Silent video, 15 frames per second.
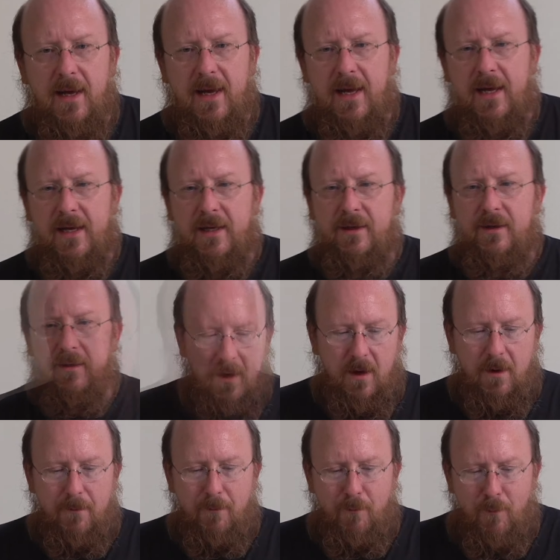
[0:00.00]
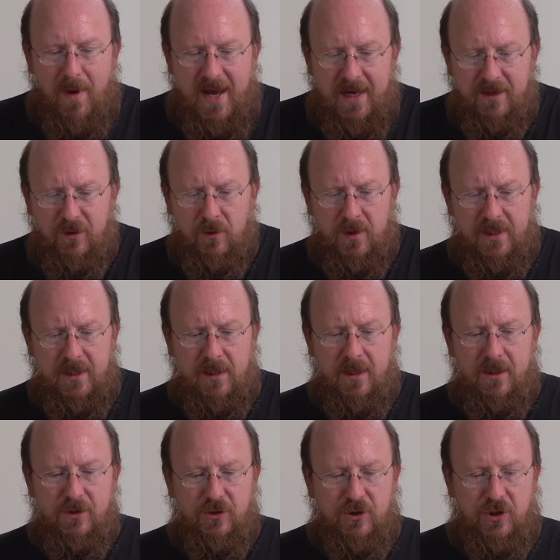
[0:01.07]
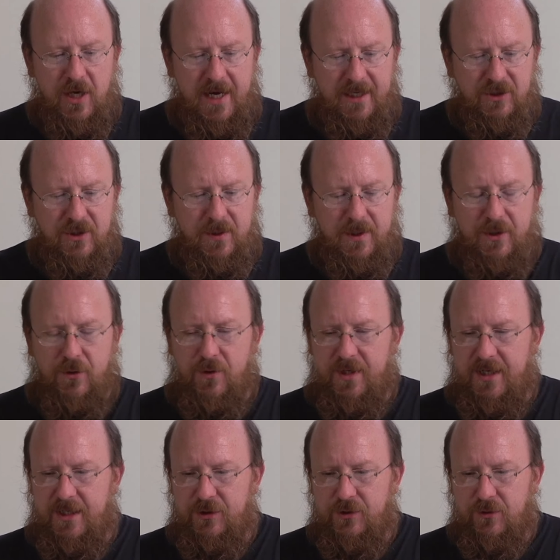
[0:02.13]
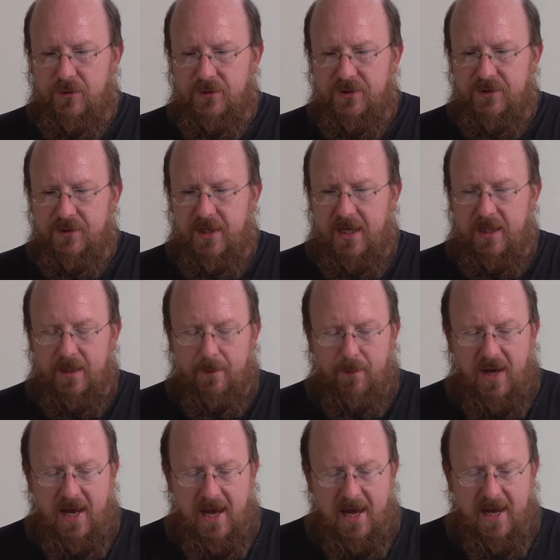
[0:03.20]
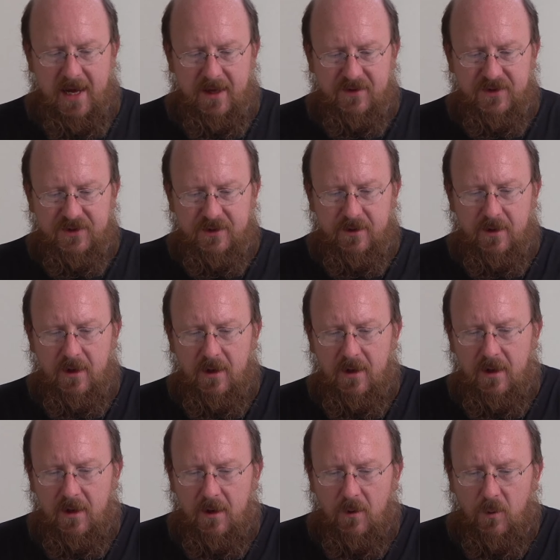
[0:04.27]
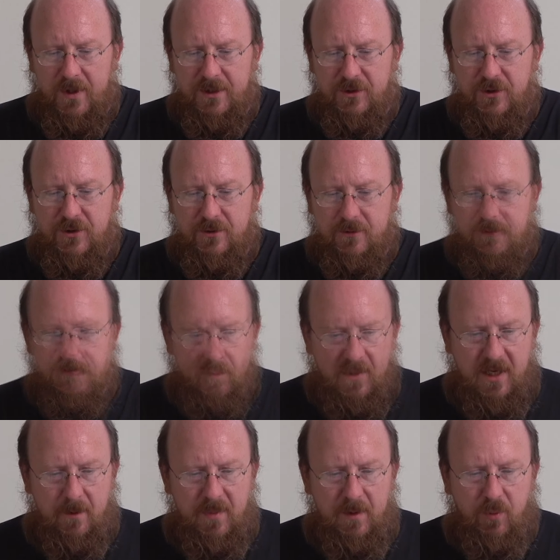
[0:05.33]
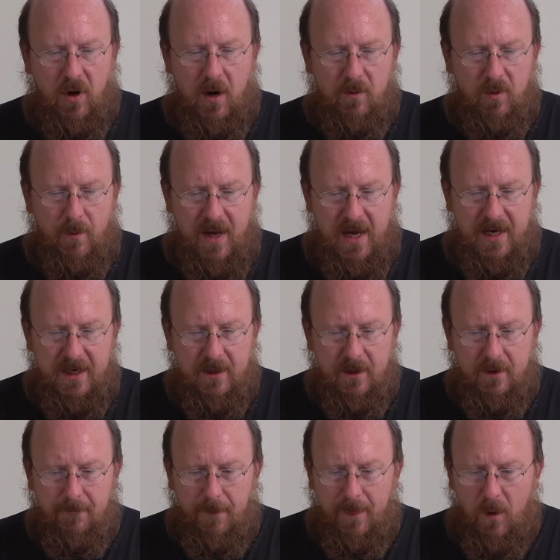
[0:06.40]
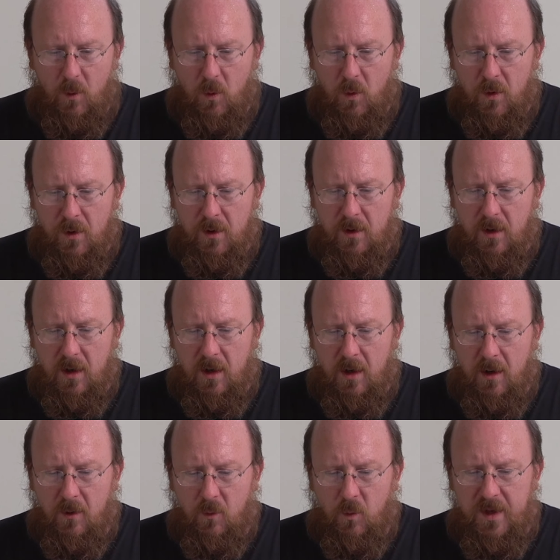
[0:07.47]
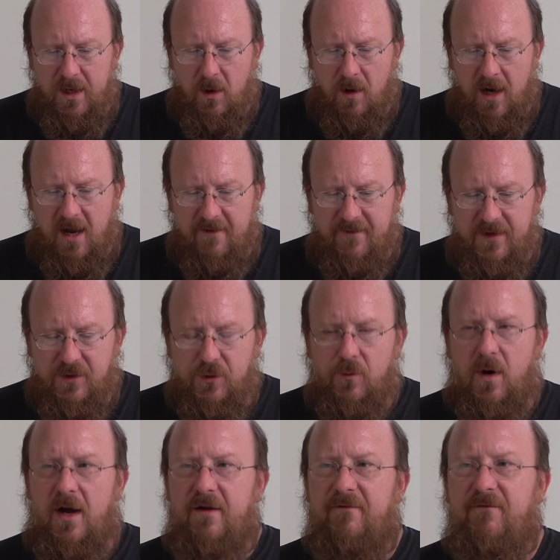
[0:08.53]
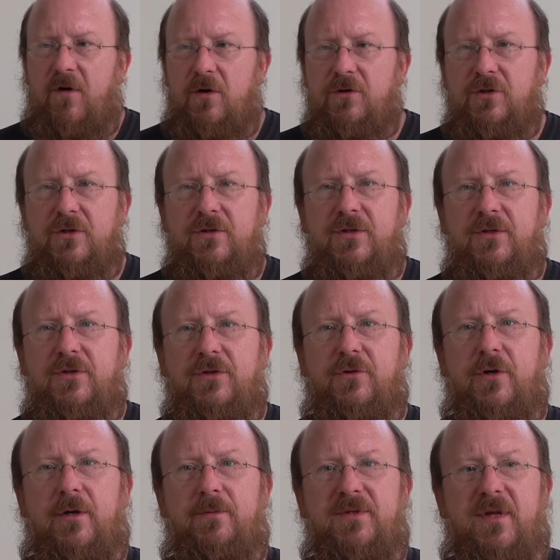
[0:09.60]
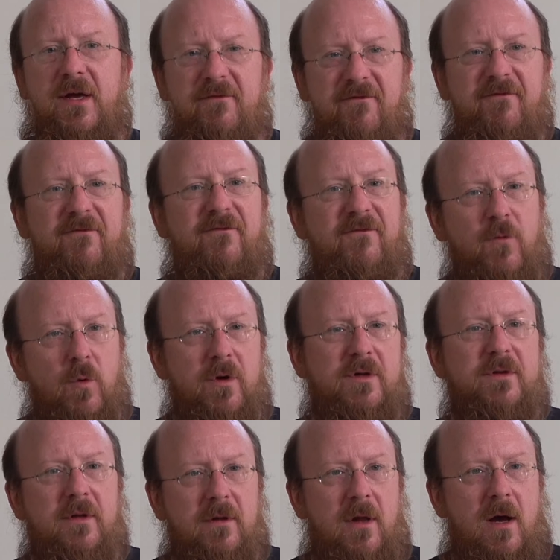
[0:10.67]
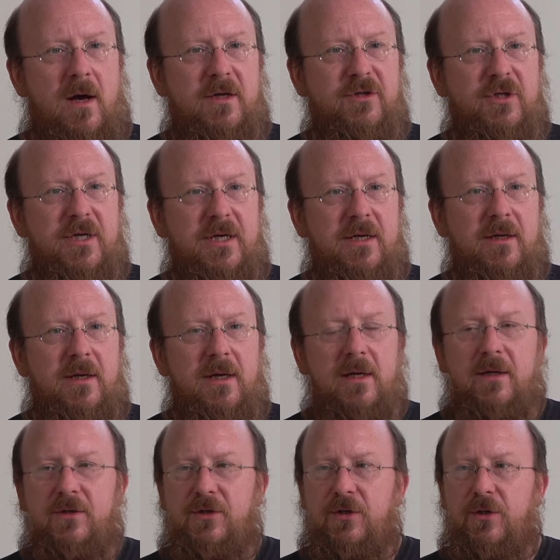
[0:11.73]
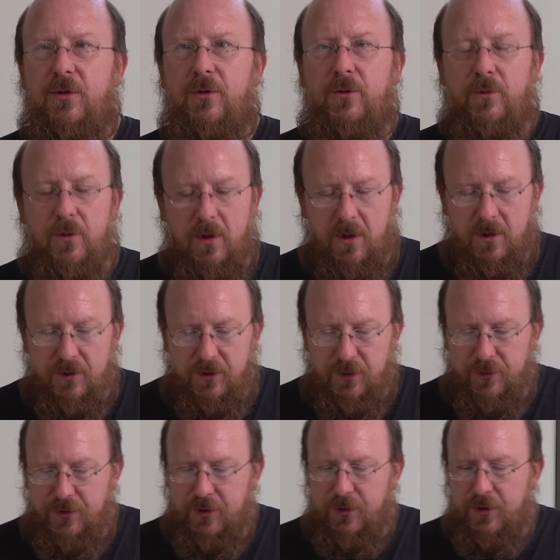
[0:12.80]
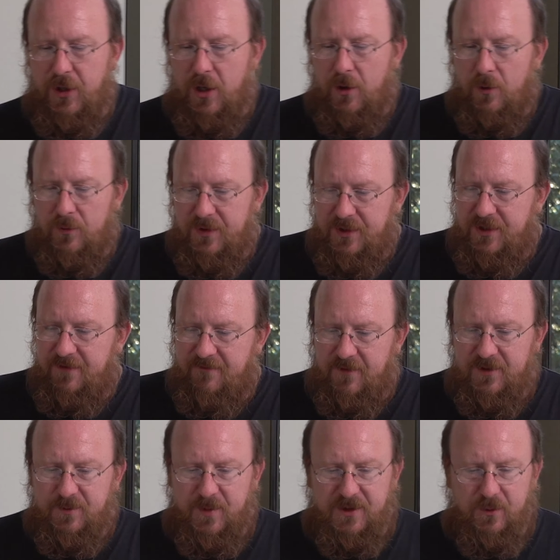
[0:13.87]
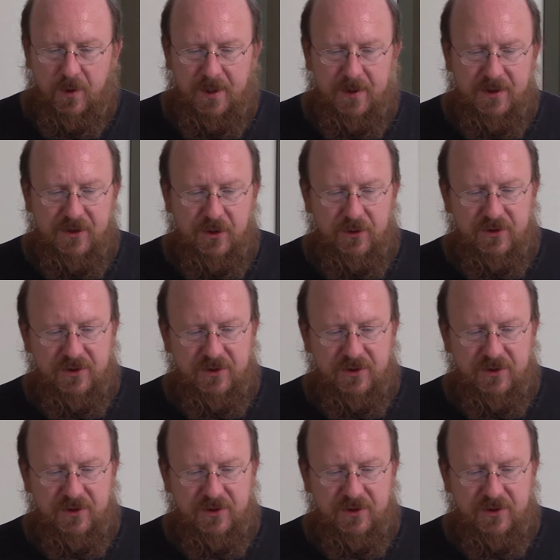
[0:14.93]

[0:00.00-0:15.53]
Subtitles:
and manually changing the credentials and the paths, which can be problematic, or we are having to write functions and scripts that fork the logic to know the difference between the two